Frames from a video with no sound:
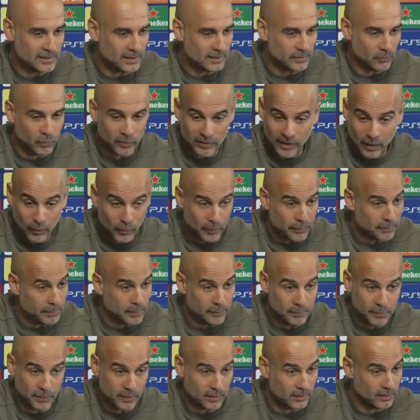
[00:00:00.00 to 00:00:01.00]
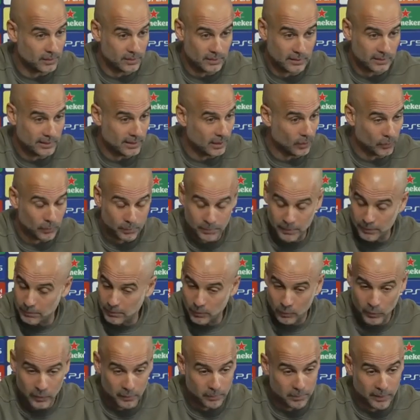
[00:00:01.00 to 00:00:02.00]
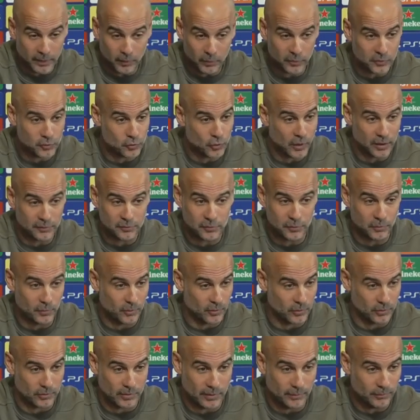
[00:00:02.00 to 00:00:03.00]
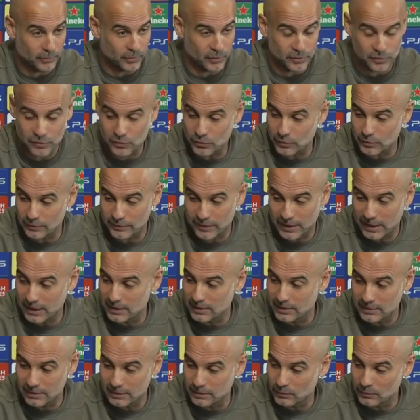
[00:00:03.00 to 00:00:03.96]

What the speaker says: And with our people, we play with 12 tomorrow. I'm pretty sure of that.